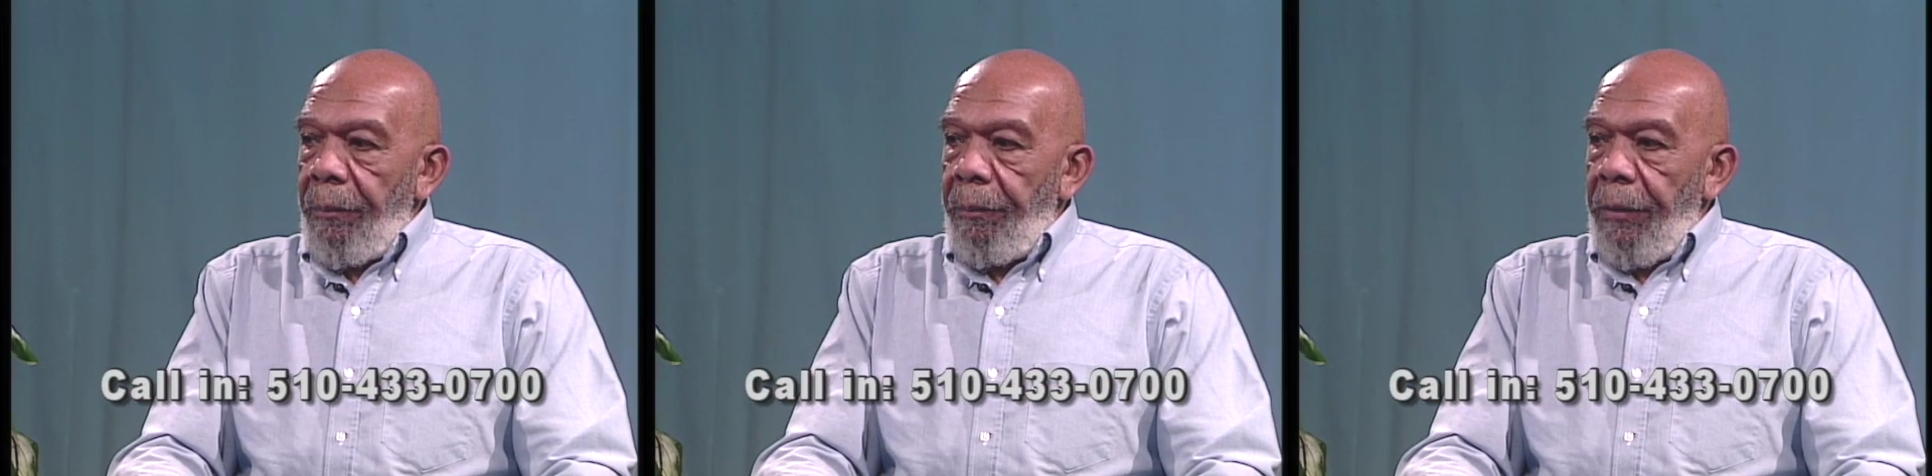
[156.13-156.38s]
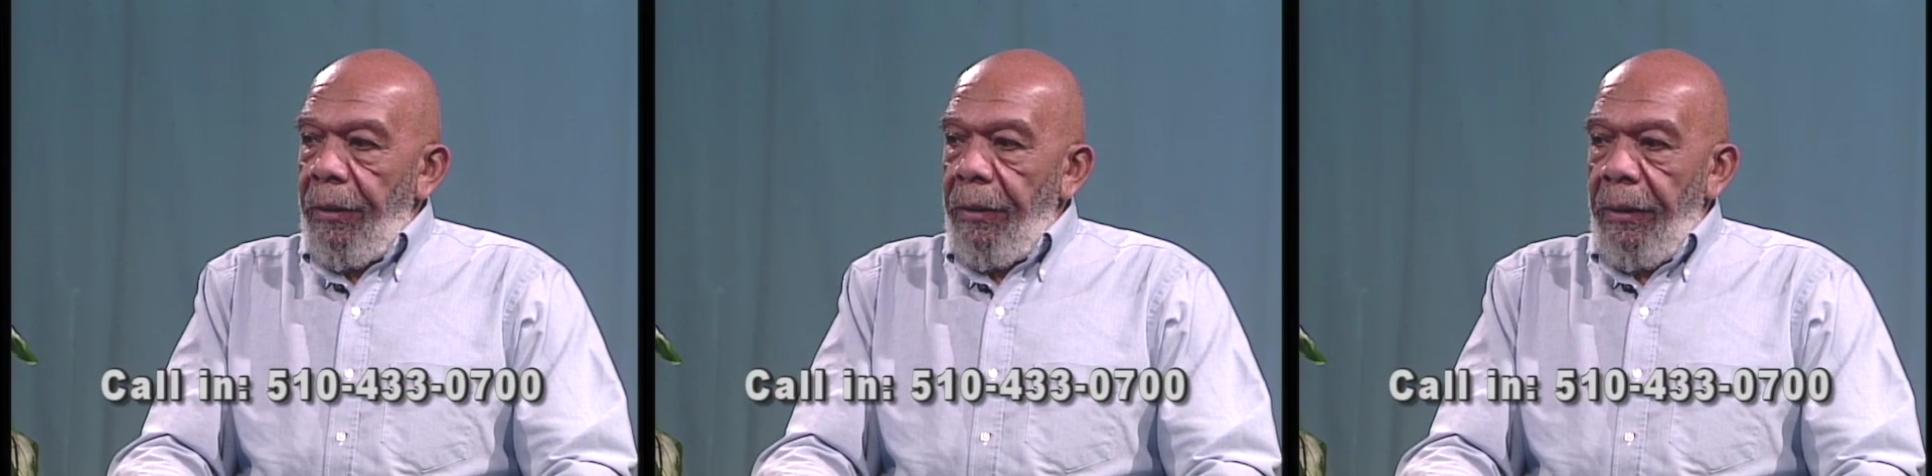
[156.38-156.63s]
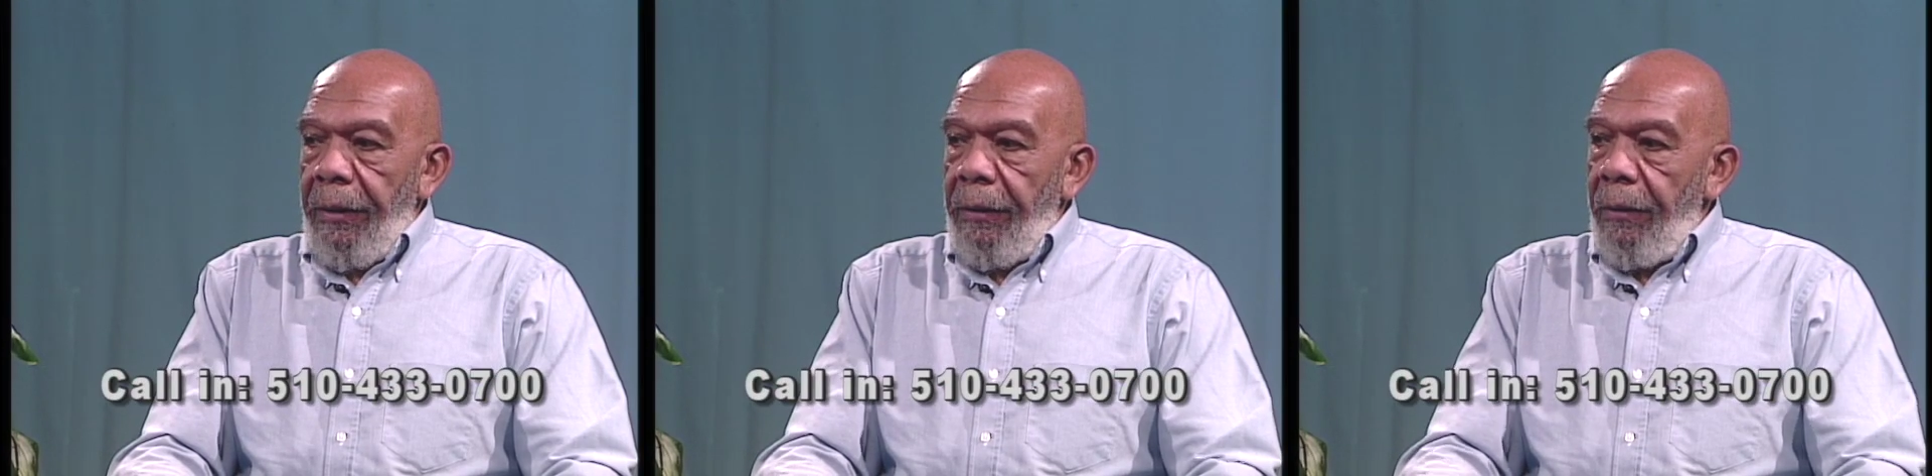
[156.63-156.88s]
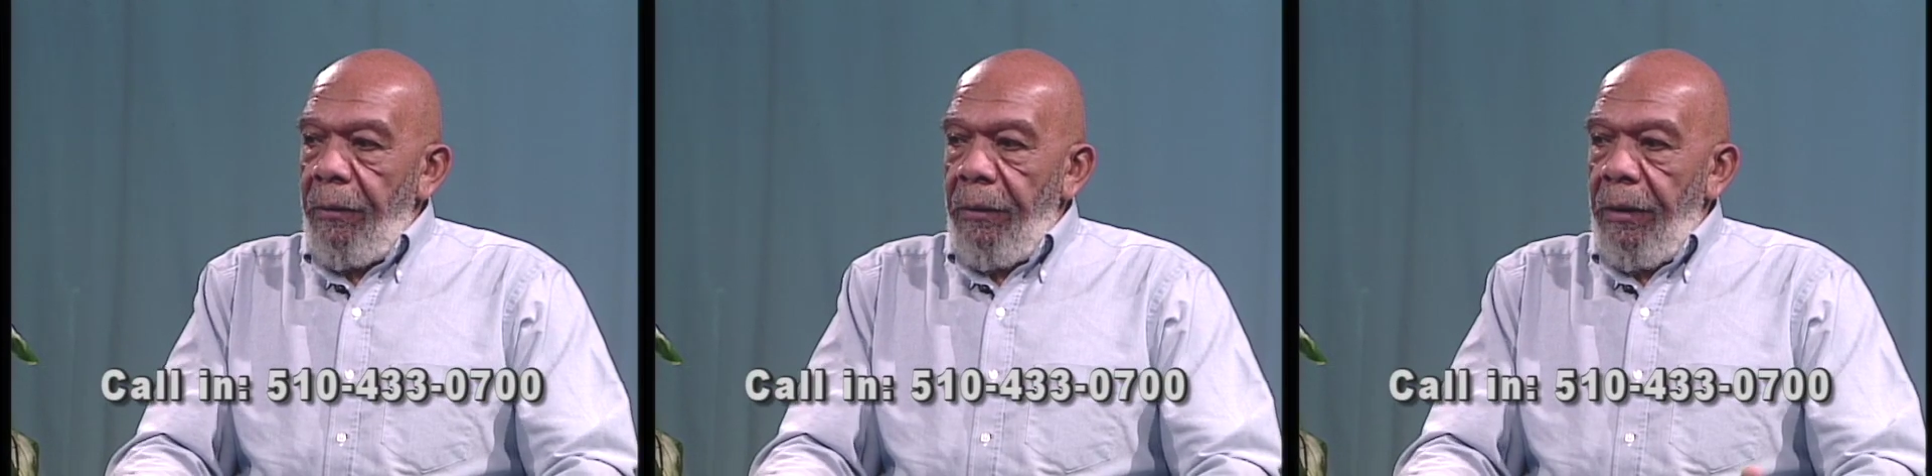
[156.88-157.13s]
but I
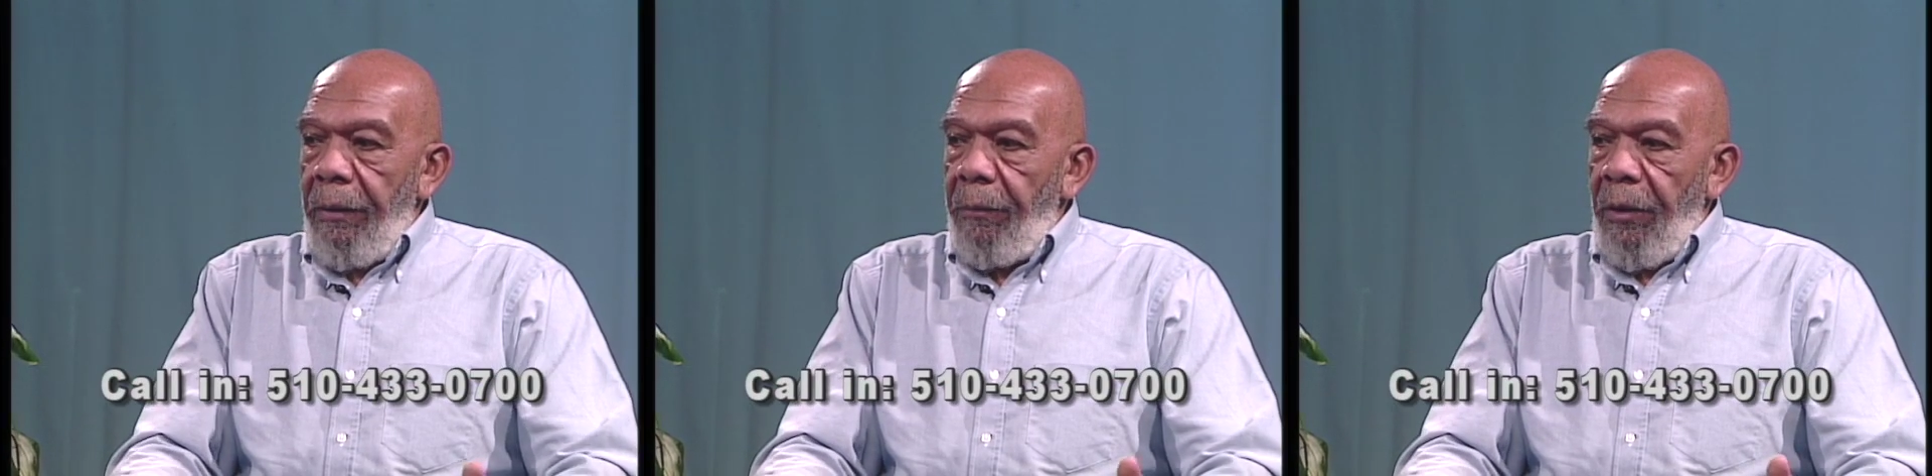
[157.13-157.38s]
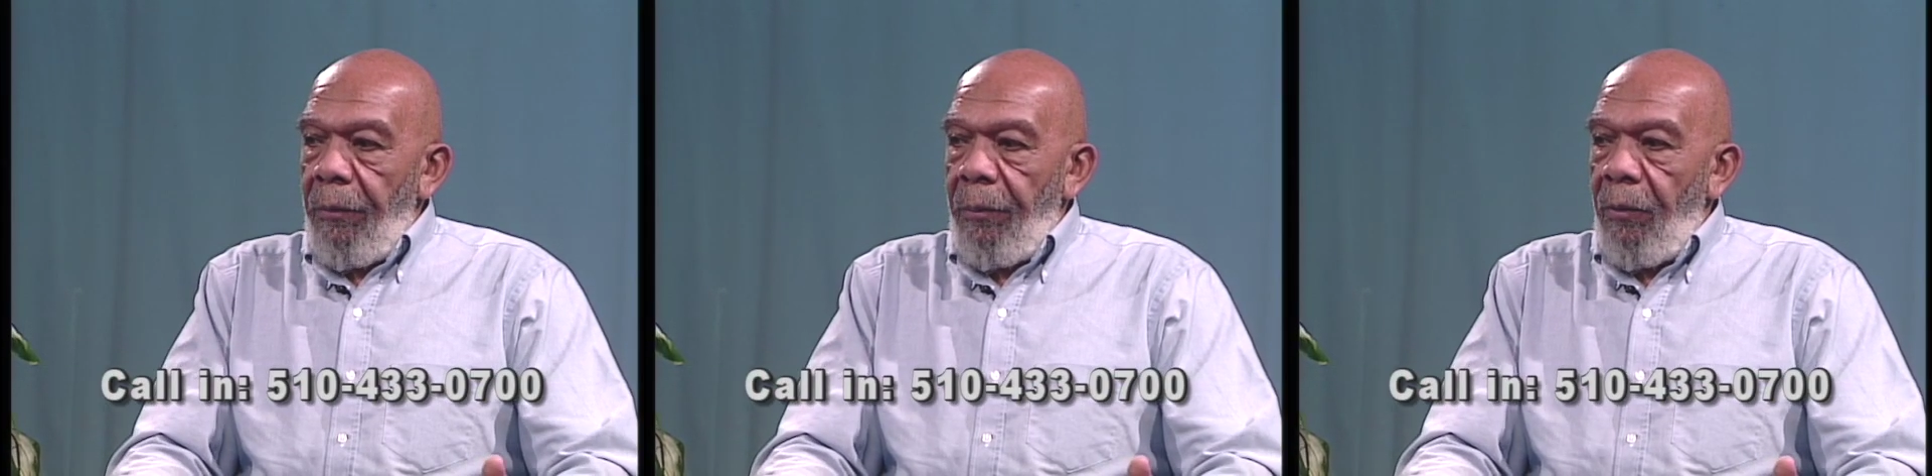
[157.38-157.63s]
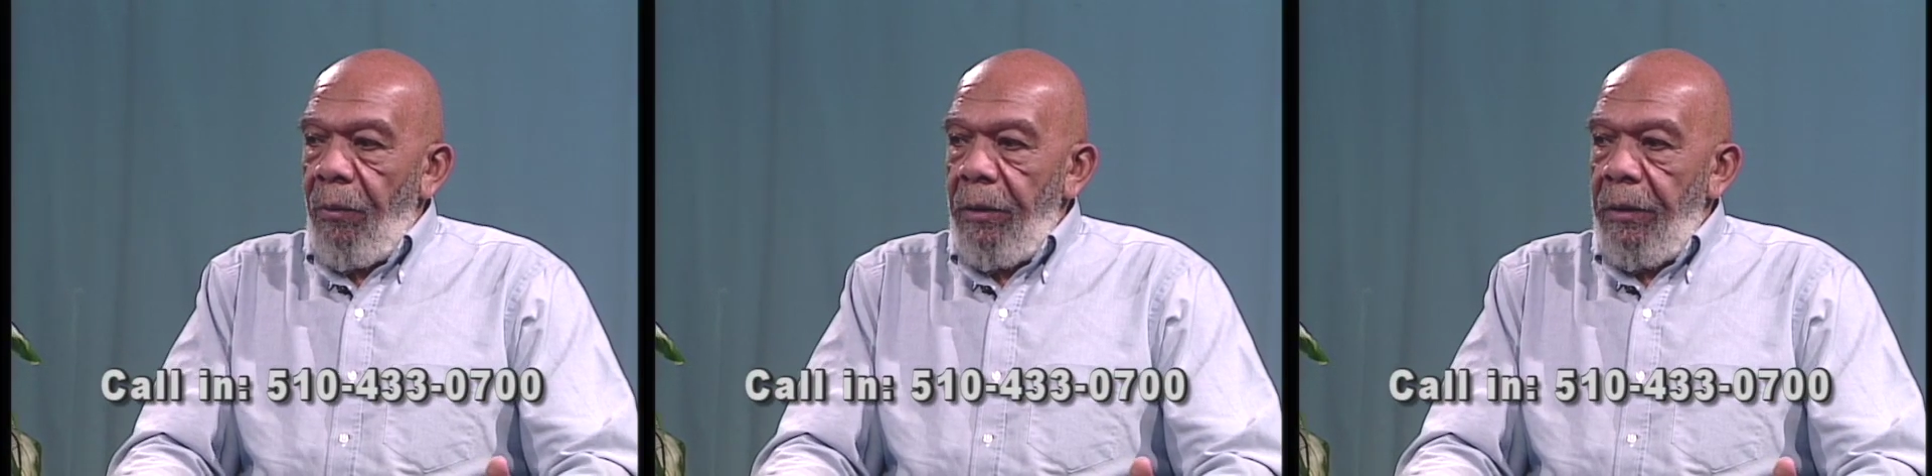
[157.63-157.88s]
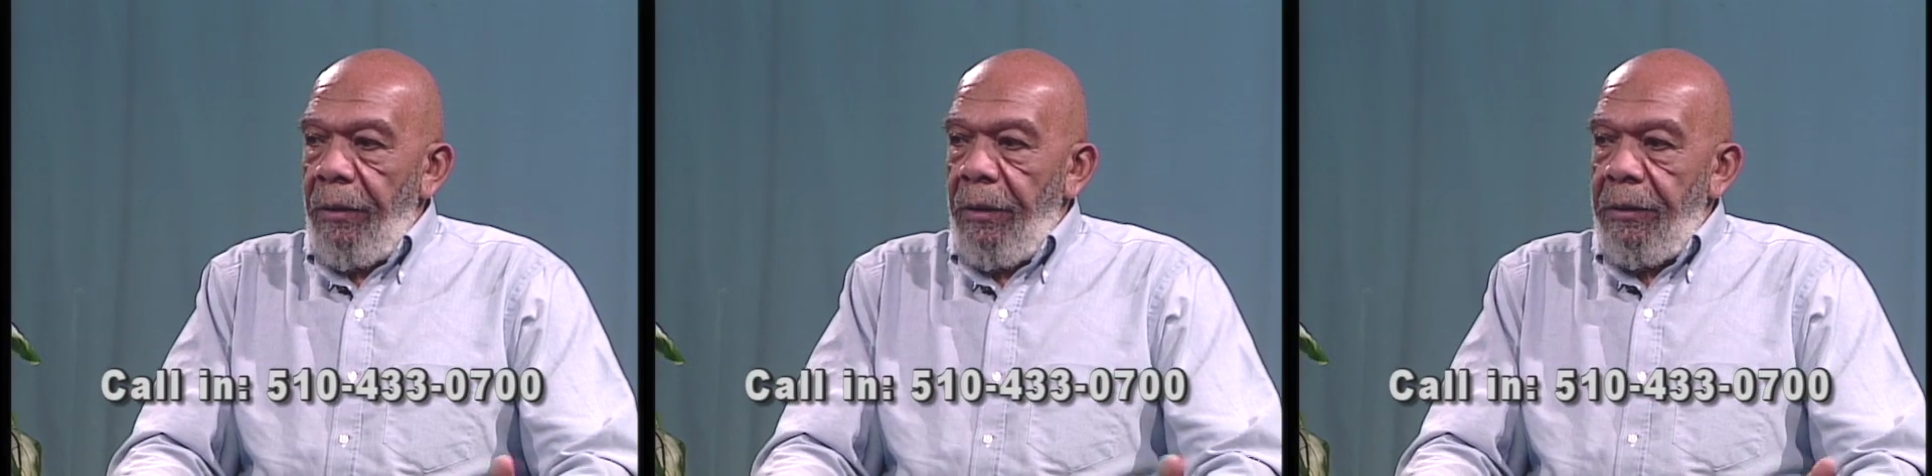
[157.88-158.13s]
couldn't get my
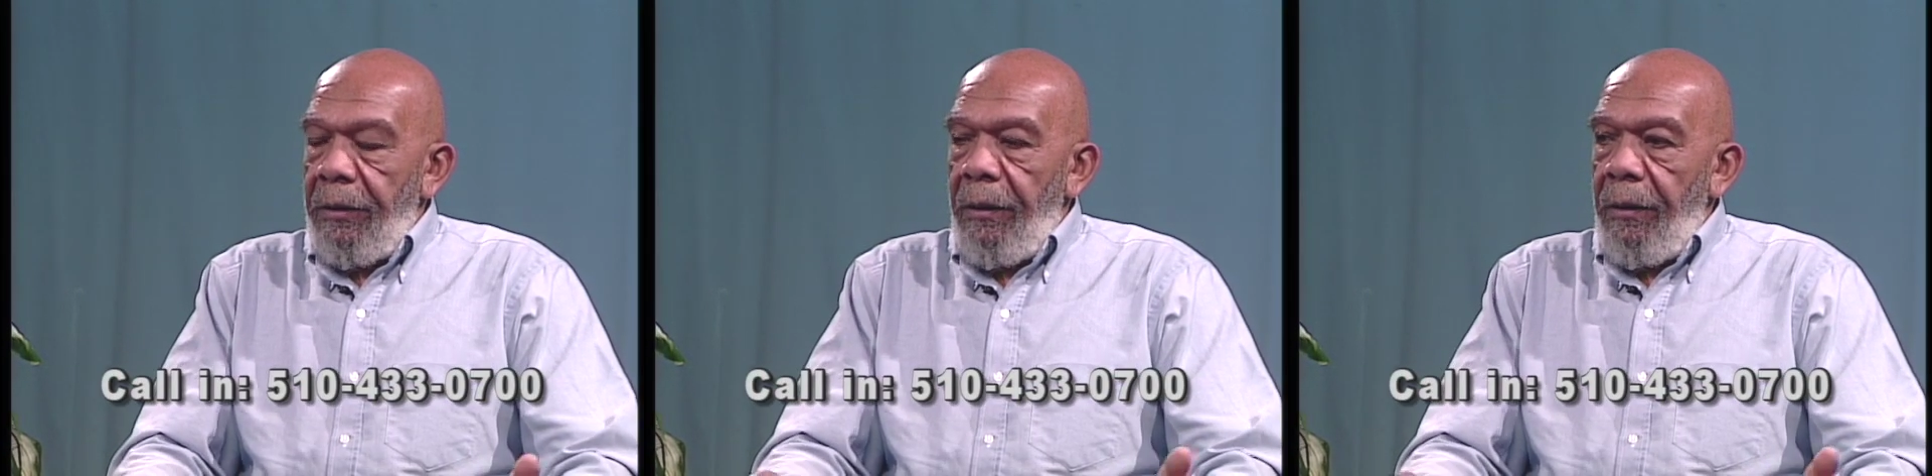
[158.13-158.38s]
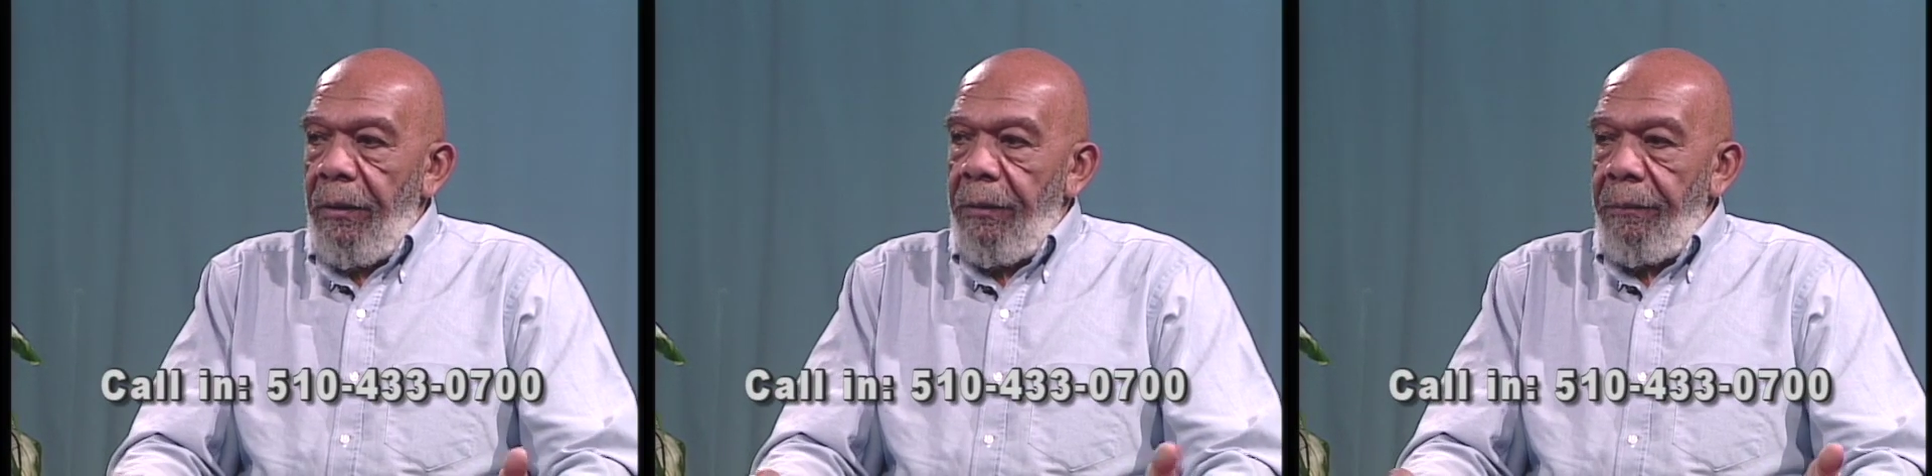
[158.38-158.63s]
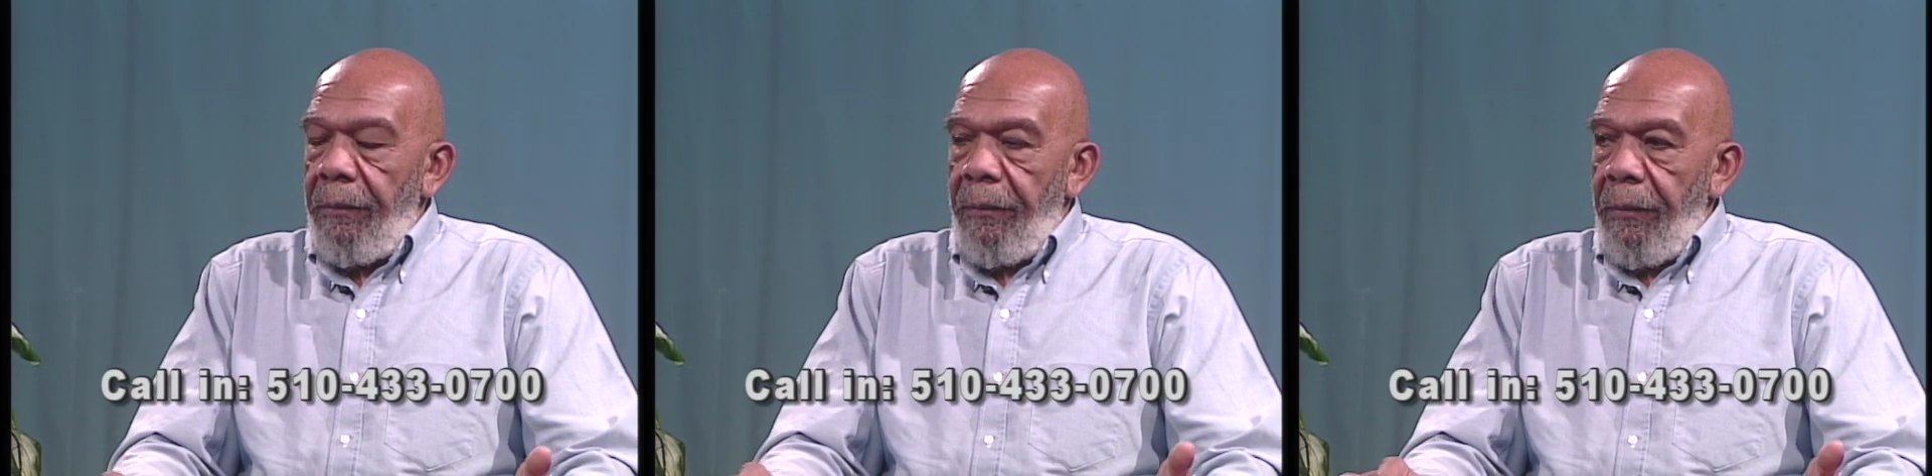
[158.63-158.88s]
report done because then I